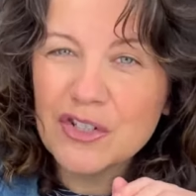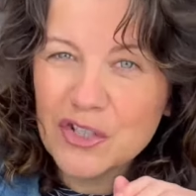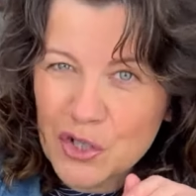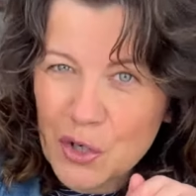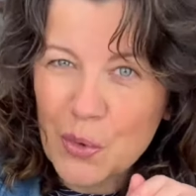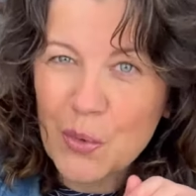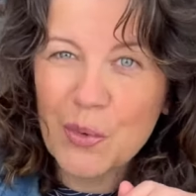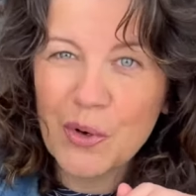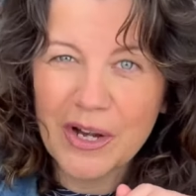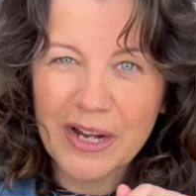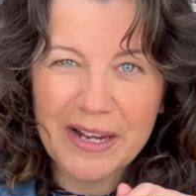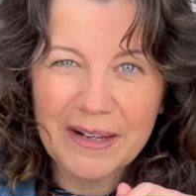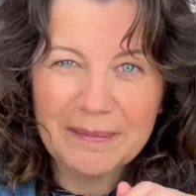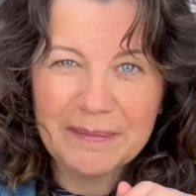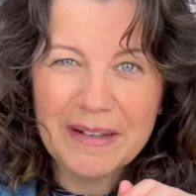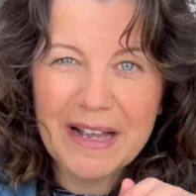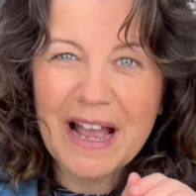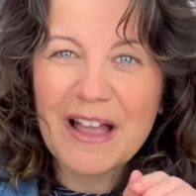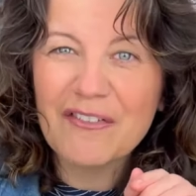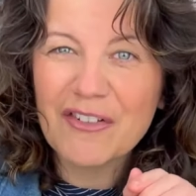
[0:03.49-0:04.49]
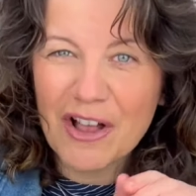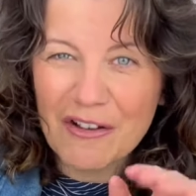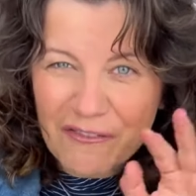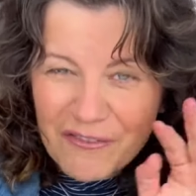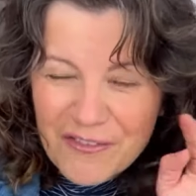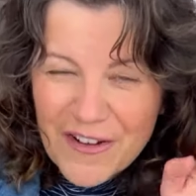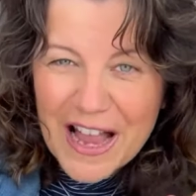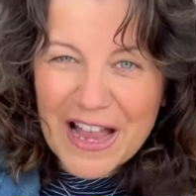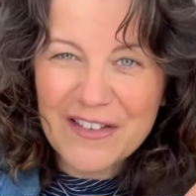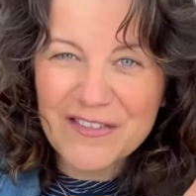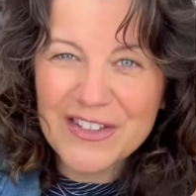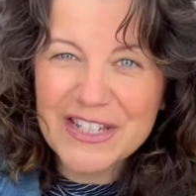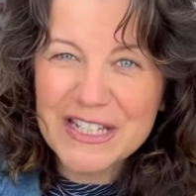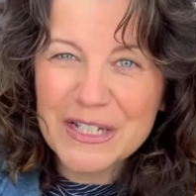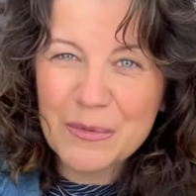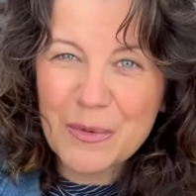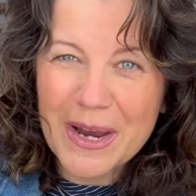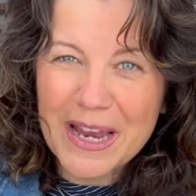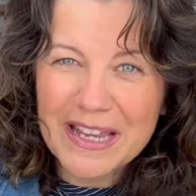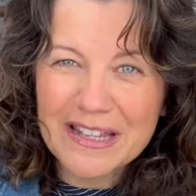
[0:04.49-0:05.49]
Don't worry, I've got 5 easy
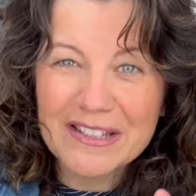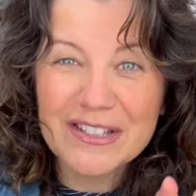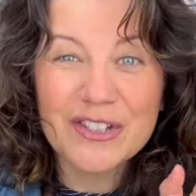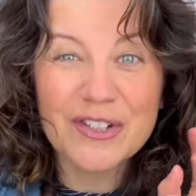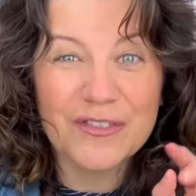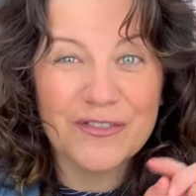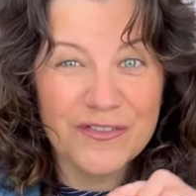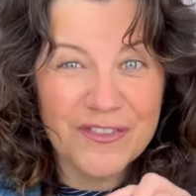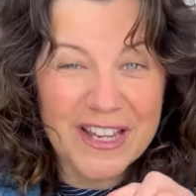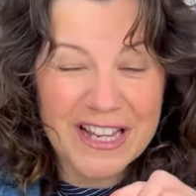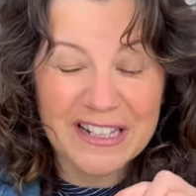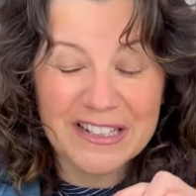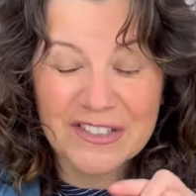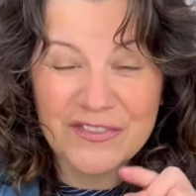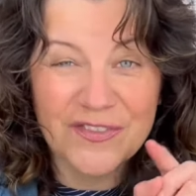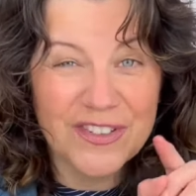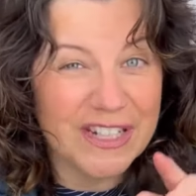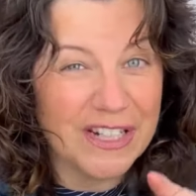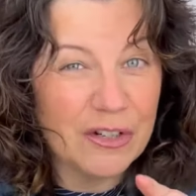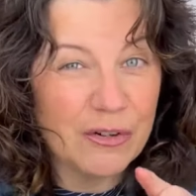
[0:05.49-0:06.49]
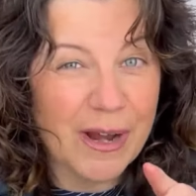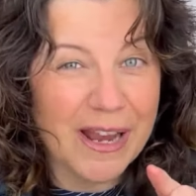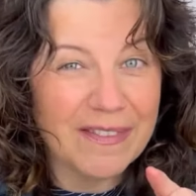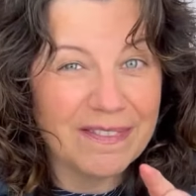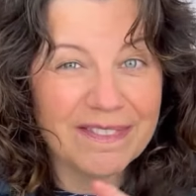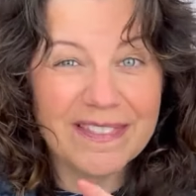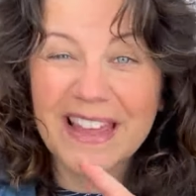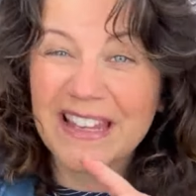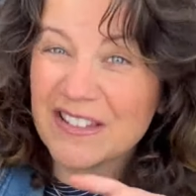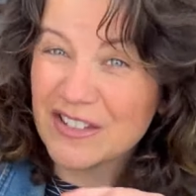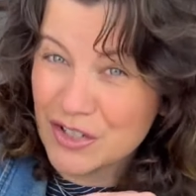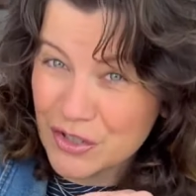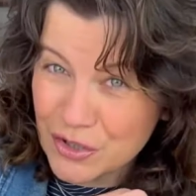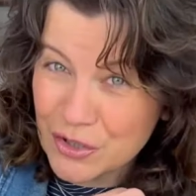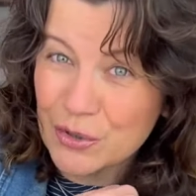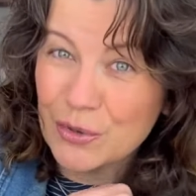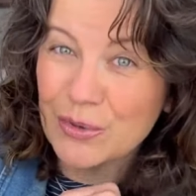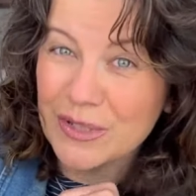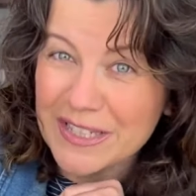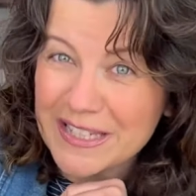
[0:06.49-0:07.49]
ways to fix vinaigrette that's
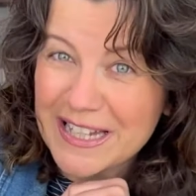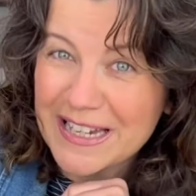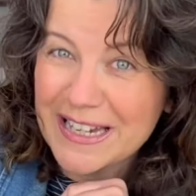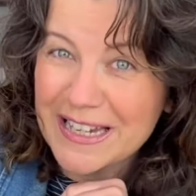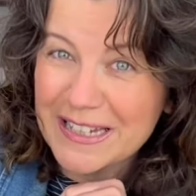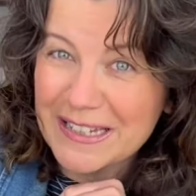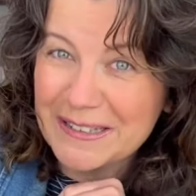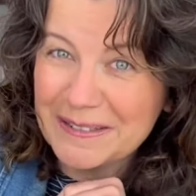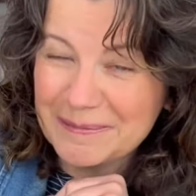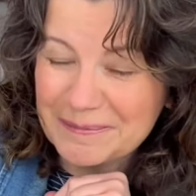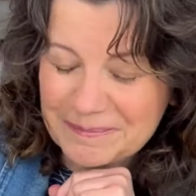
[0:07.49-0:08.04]
too acidic.